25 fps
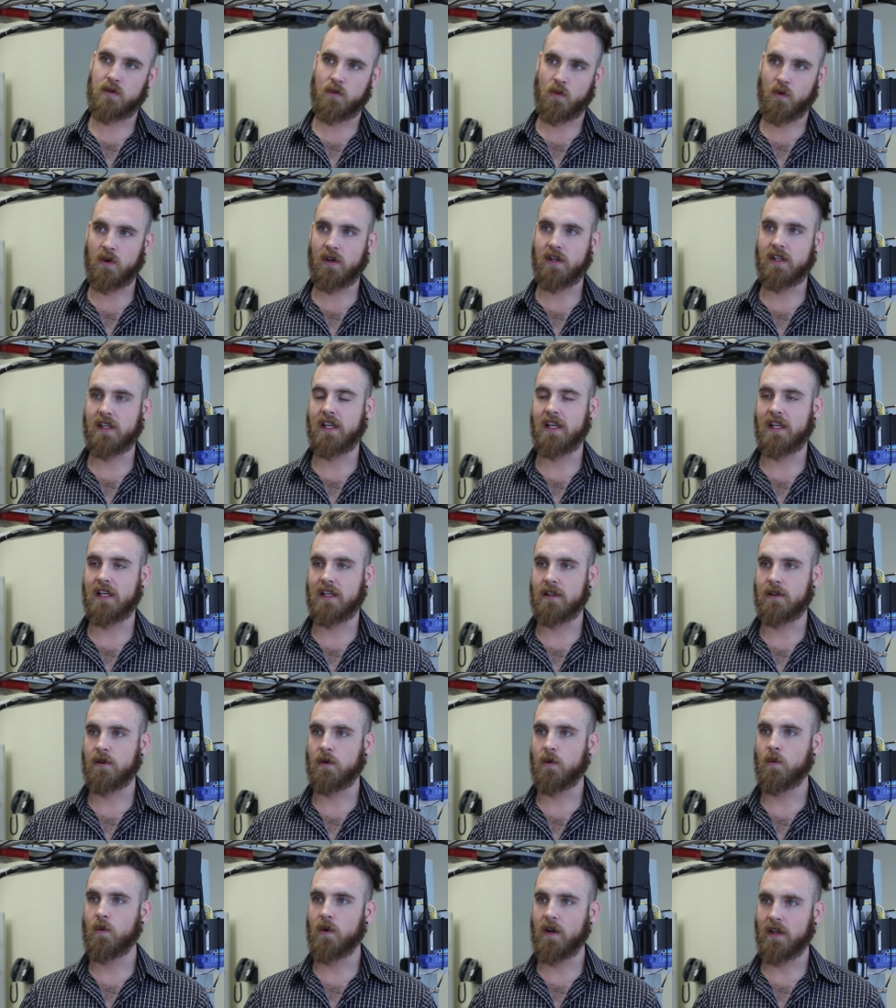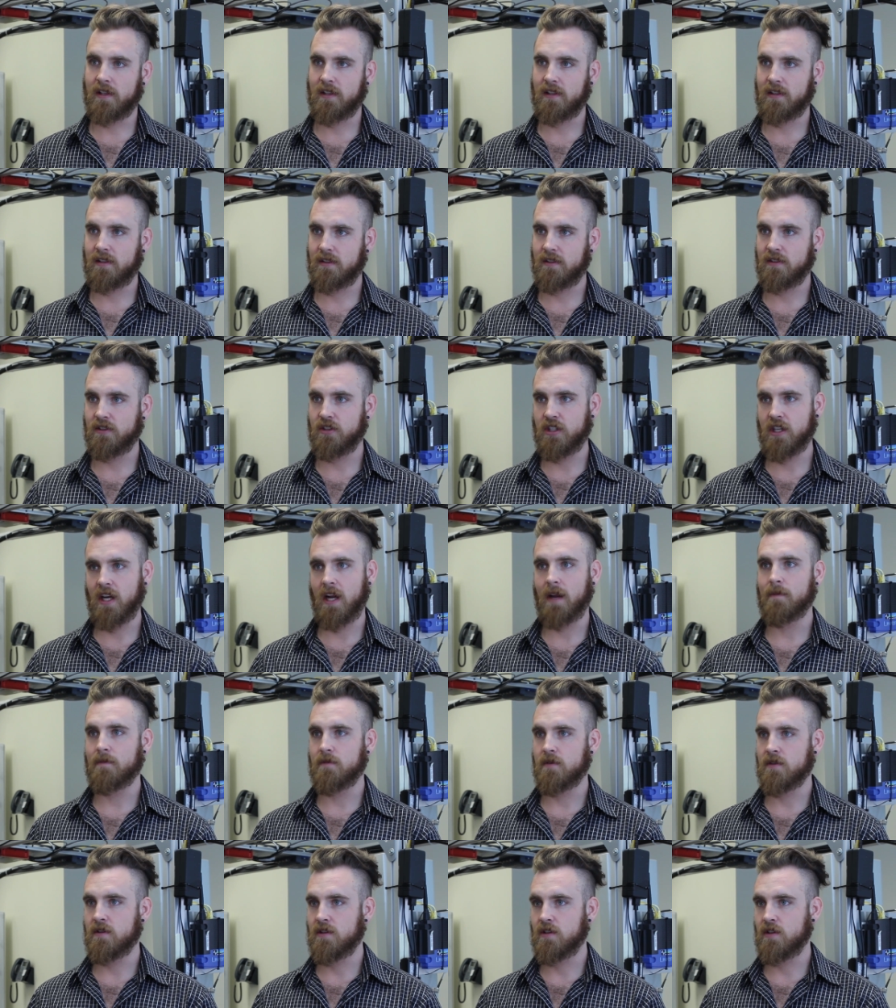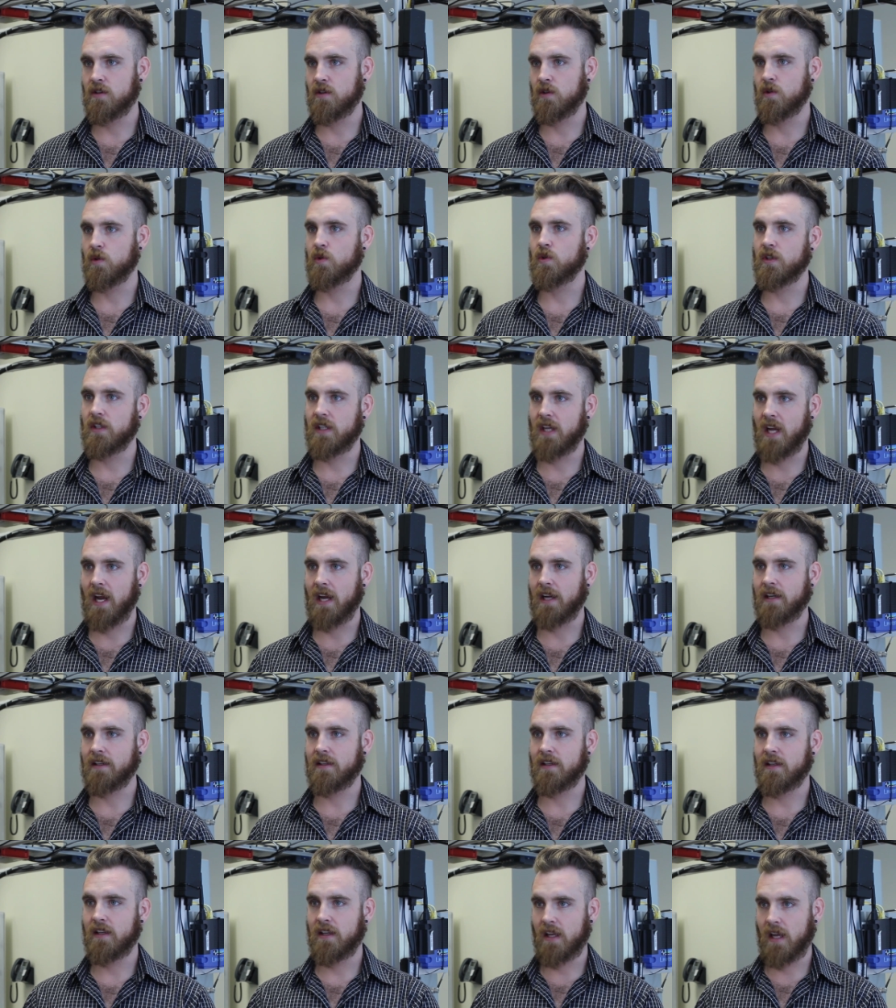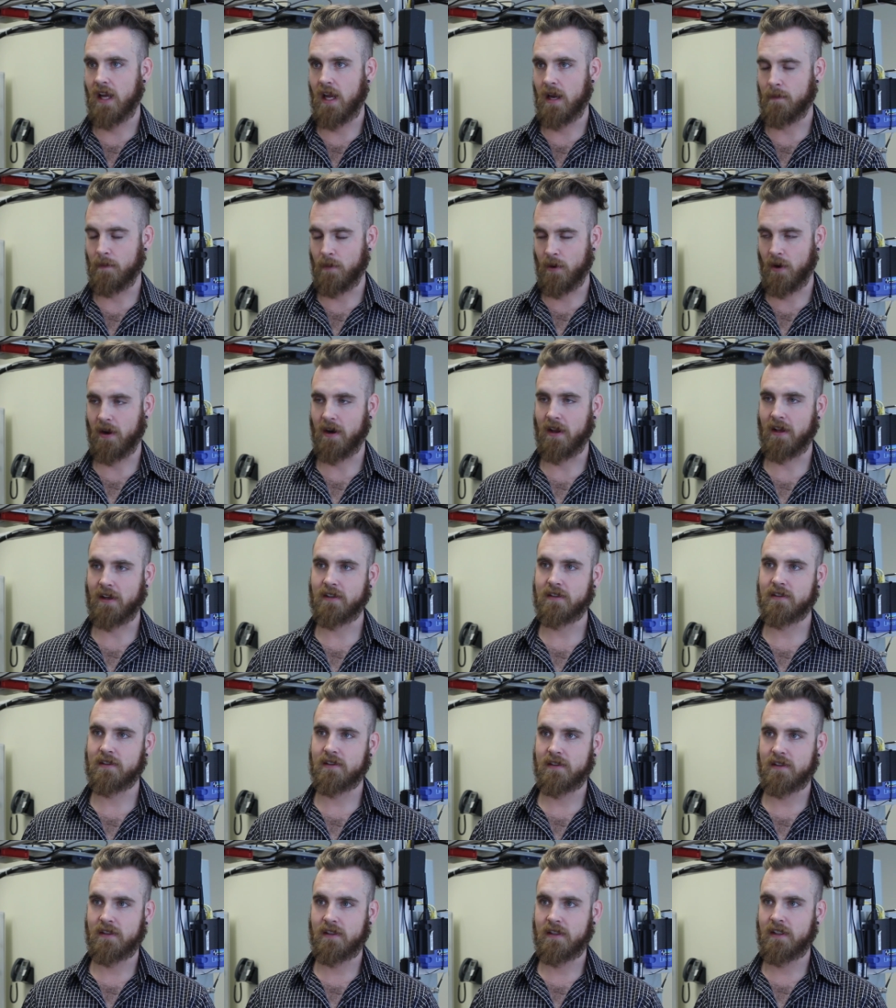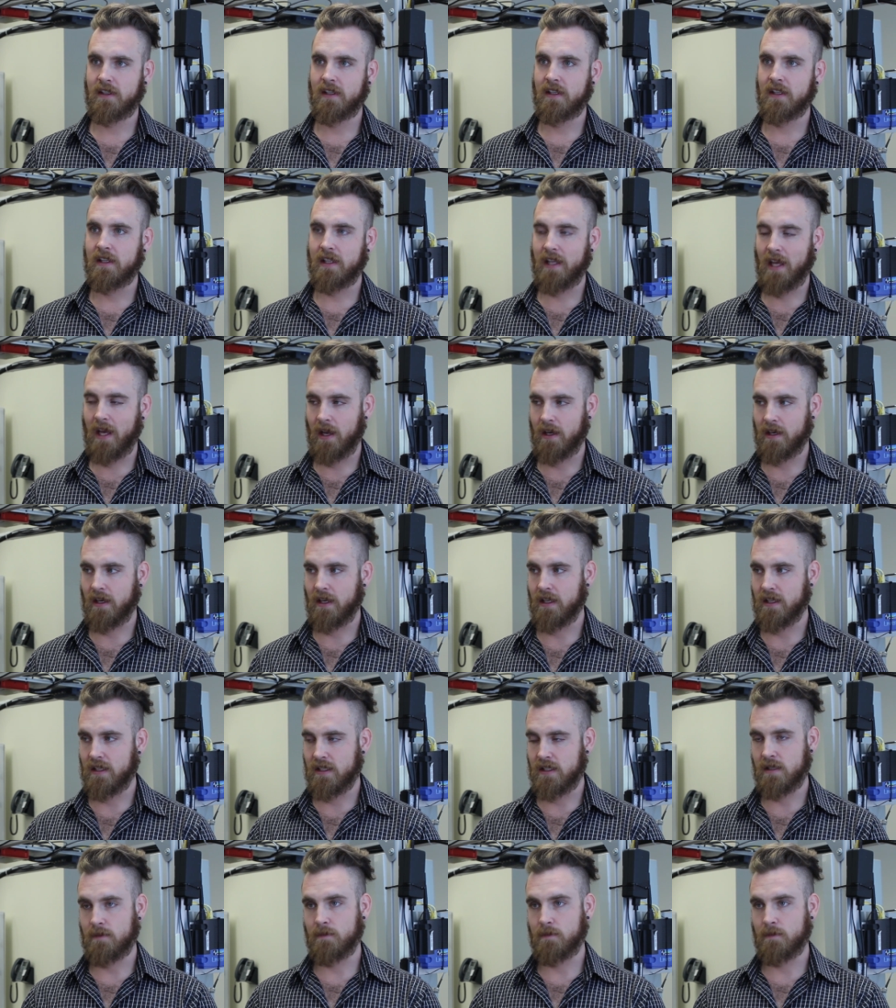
is working with GEMS to create a product that is